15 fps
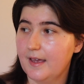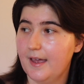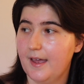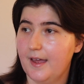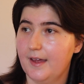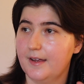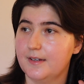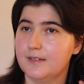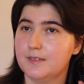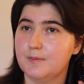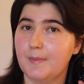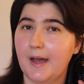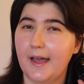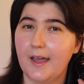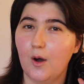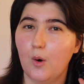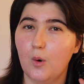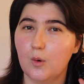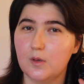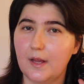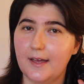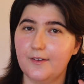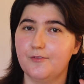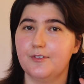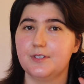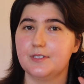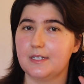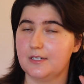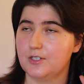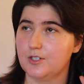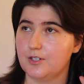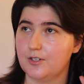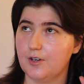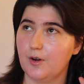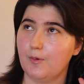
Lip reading: and my whole life was centered